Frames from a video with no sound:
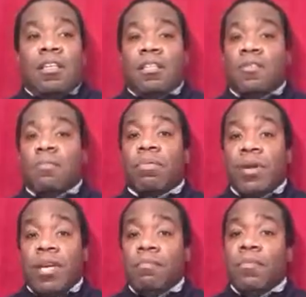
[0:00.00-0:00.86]
the
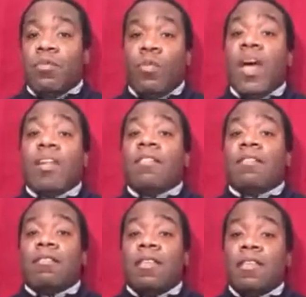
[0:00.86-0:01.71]
Supreme,
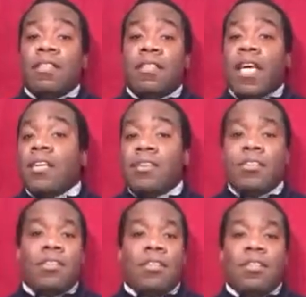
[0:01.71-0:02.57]
when the
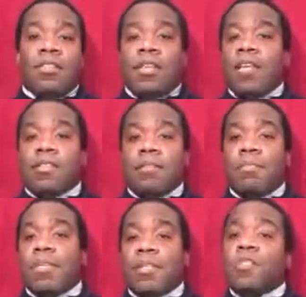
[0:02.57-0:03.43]
sages and the saints, the
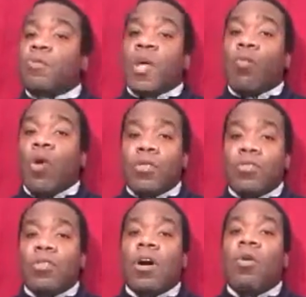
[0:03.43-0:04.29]
mystics, when they want
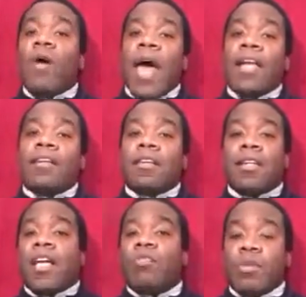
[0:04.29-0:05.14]
to go and
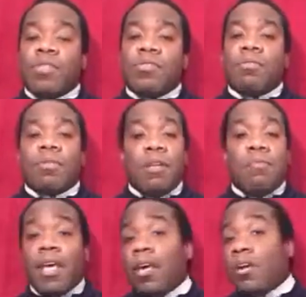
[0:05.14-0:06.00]
connect with the
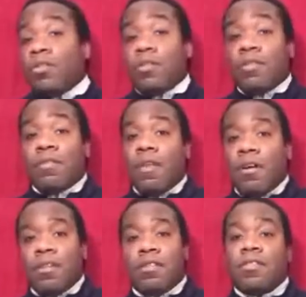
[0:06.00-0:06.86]
Supreme, they go to the
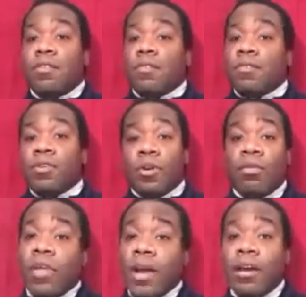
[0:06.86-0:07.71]
forest. So if you
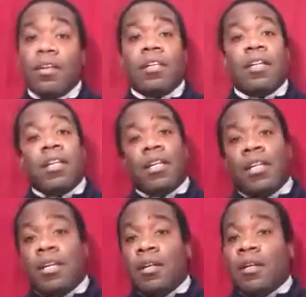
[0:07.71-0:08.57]
go there,
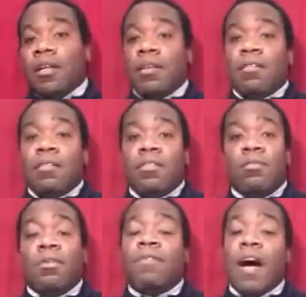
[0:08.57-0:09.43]

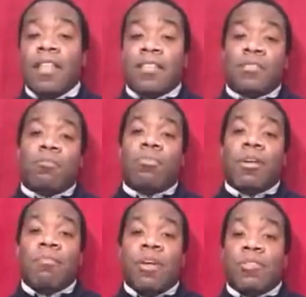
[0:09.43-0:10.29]
you will find the
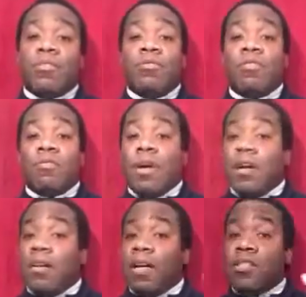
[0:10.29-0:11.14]
Supreme there. So Dhruva
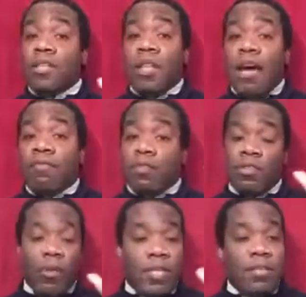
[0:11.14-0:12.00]
Maharaj left
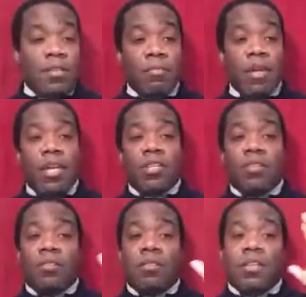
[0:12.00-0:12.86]
with great
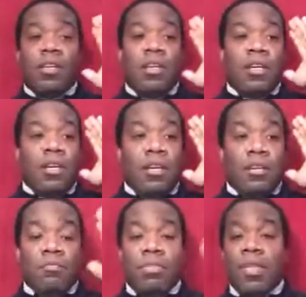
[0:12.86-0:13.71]
determination,
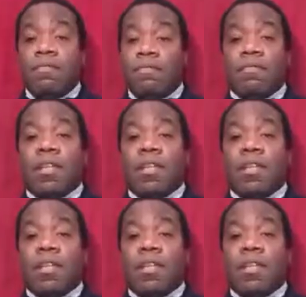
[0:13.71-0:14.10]
complete